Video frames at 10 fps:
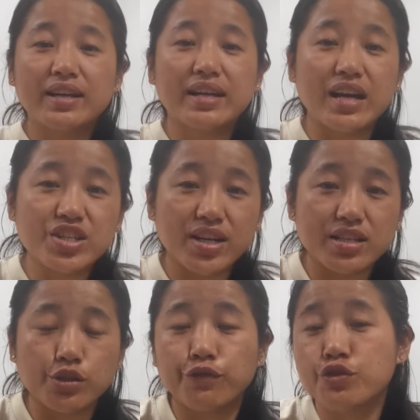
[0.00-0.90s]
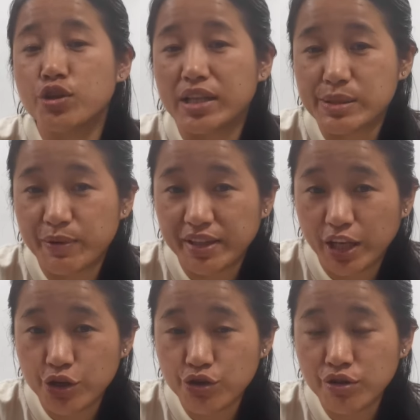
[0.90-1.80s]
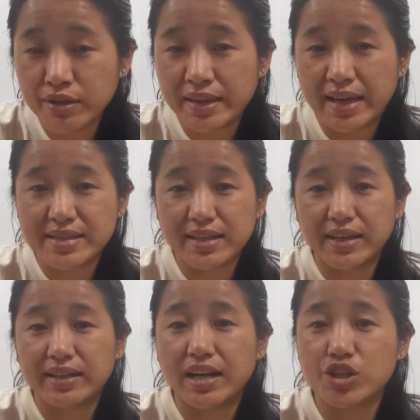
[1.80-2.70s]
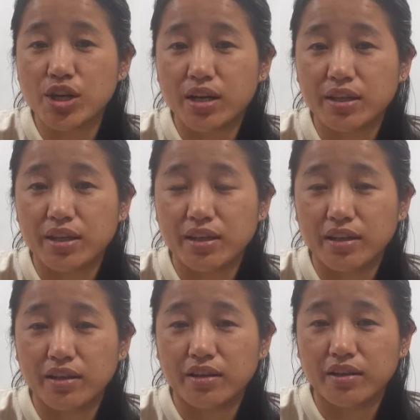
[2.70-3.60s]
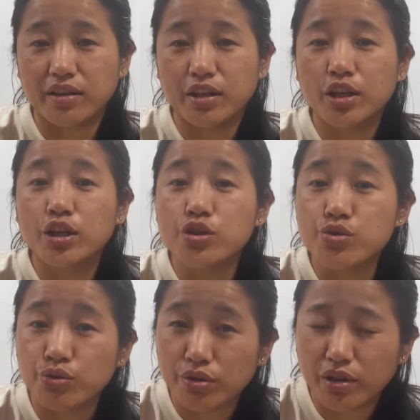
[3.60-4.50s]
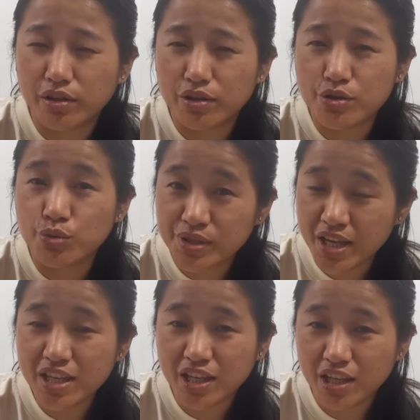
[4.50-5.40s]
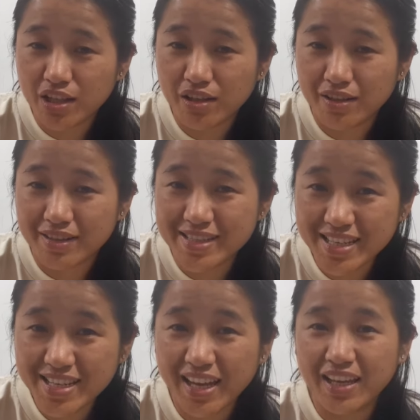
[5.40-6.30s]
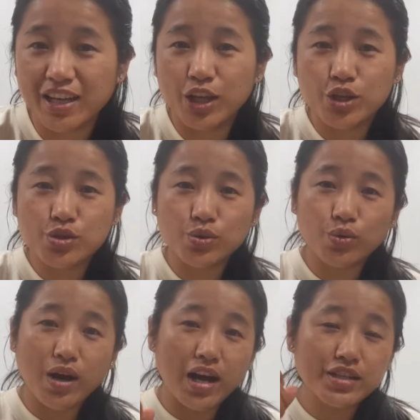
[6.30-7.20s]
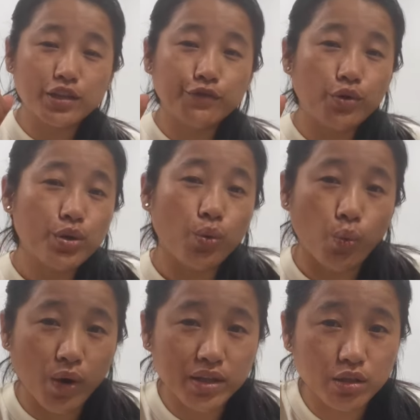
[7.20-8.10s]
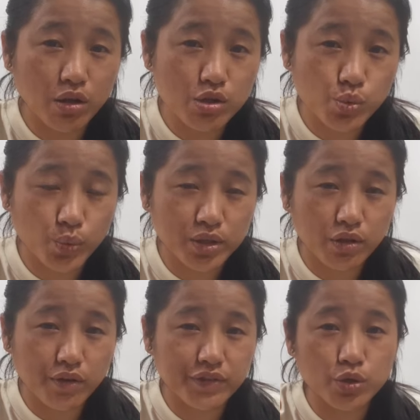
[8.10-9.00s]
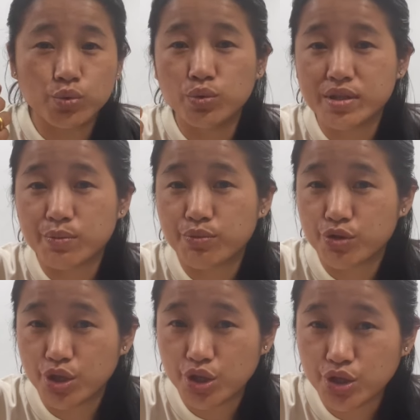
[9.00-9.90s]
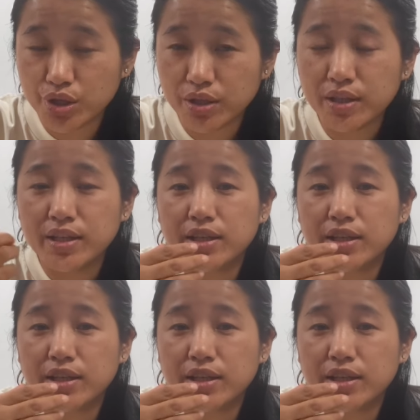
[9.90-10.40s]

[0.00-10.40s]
Kasha's official explanation, that's Kasha ki shunde ki seshe. So Article 41, Clause 1 of the Rules and Procedure